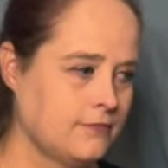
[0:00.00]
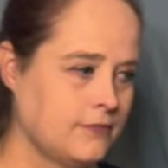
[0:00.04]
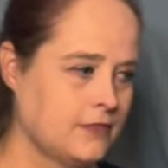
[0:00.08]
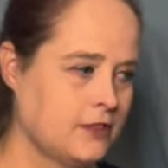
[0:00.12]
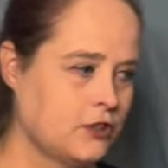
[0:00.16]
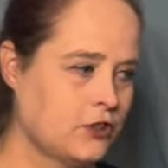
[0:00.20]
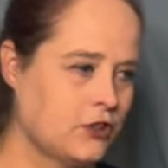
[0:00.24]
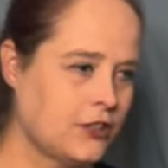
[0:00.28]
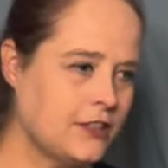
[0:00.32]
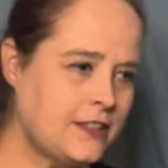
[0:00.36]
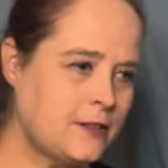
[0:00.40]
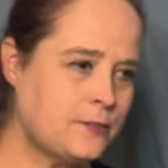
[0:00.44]

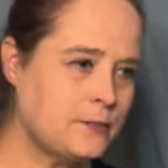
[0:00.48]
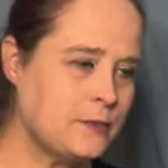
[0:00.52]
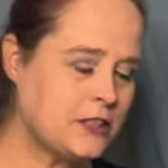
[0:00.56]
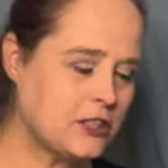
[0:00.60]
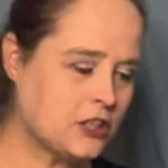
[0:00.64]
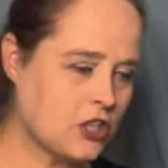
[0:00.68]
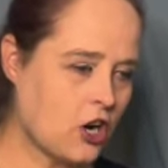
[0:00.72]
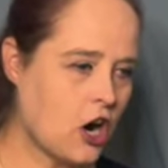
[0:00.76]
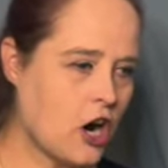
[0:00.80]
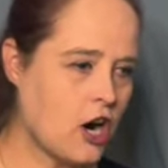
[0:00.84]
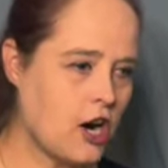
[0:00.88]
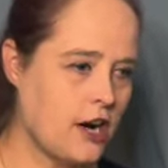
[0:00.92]
Christmas
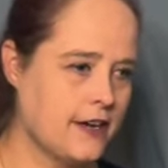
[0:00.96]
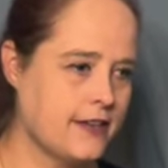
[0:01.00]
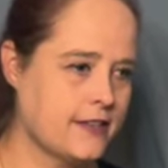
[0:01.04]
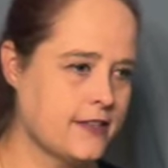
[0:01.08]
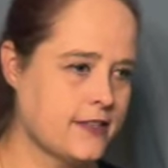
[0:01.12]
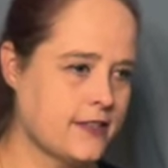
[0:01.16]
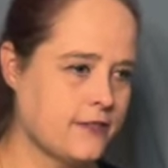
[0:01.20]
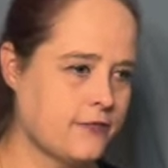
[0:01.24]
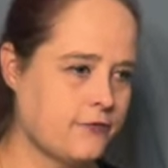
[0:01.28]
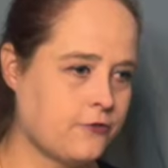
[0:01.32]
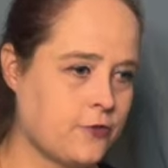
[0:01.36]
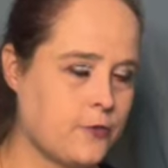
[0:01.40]

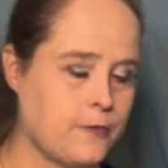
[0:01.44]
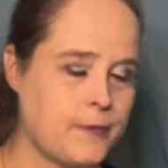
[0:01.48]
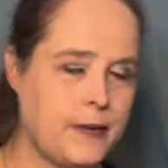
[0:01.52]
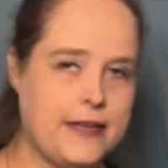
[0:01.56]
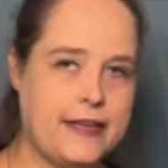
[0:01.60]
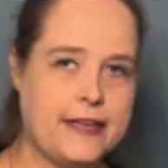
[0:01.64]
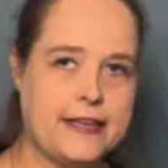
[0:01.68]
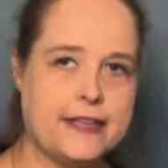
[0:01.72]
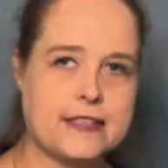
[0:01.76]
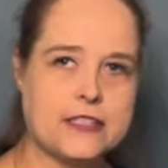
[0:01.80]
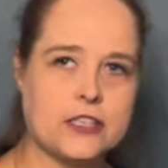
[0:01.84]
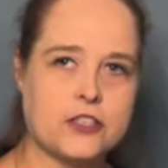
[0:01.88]
cards for me
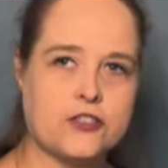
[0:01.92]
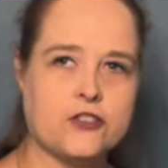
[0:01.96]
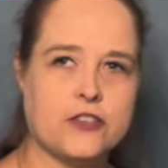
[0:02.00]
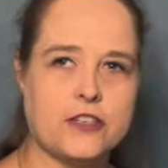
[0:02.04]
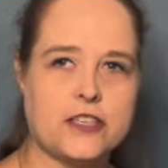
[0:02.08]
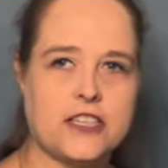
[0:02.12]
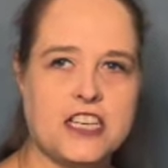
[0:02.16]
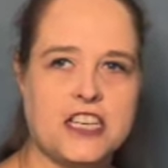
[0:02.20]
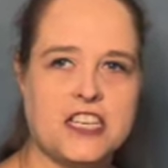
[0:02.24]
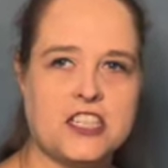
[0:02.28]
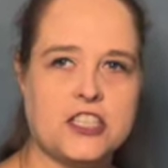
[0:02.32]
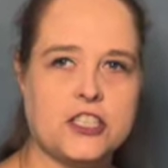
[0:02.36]
is a
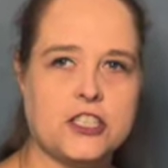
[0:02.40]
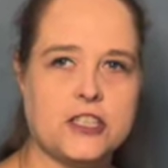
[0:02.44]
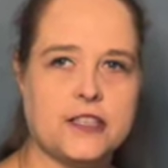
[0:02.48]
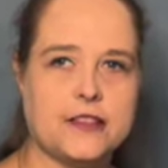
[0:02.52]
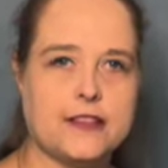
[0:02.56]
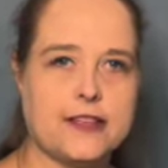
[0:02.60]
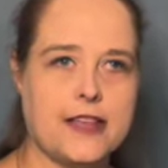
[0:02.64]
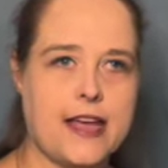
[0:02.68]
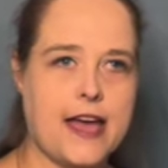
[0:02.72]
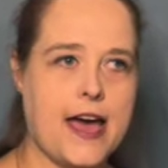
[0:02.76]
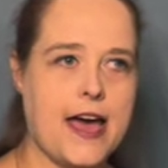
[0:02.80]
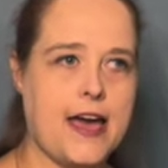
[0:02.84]

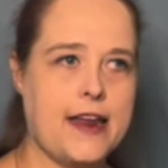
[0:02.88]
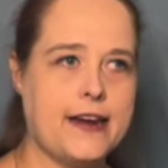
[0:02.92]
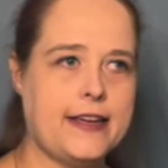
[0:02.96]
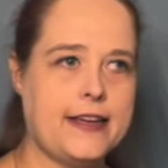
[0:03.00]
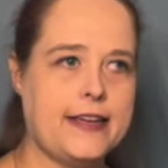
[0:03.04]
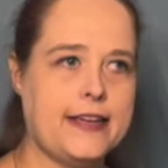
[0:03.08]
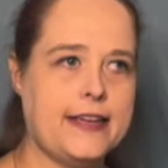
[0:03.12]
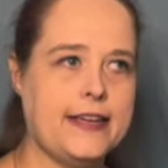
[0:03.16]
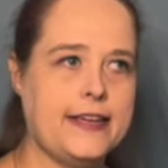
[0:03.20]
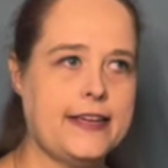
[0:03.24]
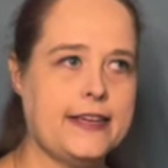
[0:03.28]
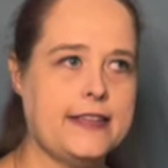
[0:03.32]
tradition that
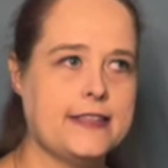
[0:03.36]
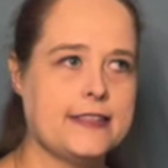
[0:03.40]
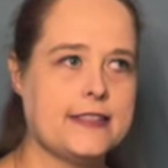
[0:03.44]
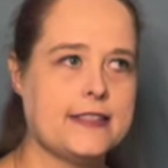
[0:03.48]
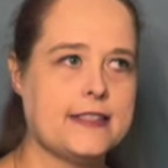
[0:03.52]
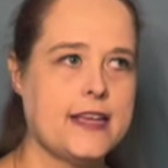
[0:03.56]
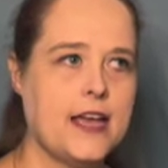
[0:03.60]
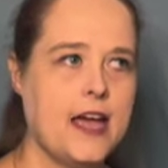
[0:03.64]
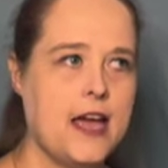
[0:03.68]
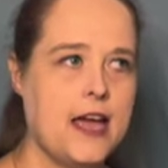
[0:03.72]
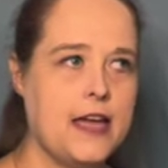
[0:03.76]
is